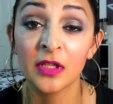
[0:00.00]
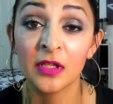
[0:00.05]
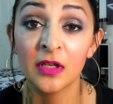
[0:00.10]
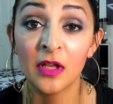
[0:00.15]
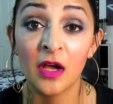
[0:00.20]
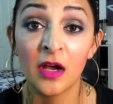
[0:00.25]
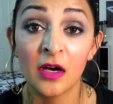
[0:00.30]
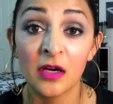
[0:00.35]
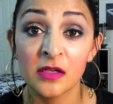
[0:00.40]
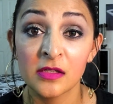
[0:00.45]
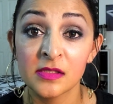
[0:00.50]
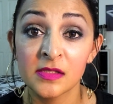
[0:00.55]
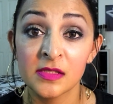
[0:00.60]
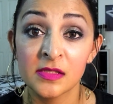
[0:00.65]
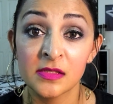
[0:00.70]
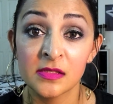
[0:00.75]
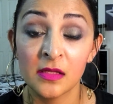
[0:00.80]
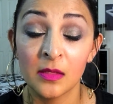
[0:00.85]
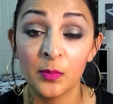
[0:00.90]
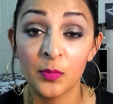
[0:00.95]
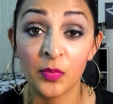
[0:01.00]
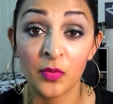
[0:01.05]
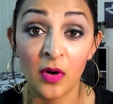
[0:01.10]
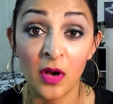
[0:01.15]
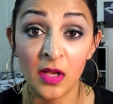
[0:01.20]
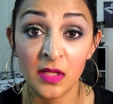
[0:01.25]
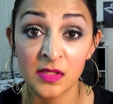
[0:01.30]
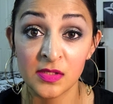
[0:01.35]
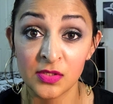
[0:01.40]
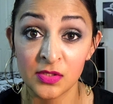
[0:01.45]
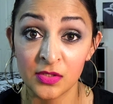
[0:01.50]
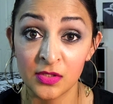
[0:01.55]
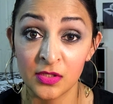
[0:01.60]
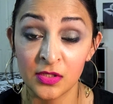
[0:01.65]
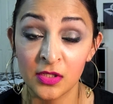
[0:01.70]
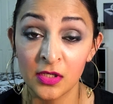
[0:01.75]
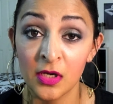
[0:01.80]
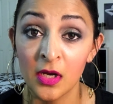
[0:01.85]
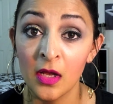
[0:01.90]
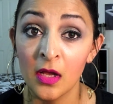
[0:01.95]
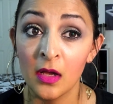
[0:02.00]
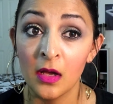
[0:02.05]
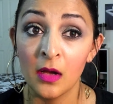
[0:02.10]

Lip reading: the Nars bronzer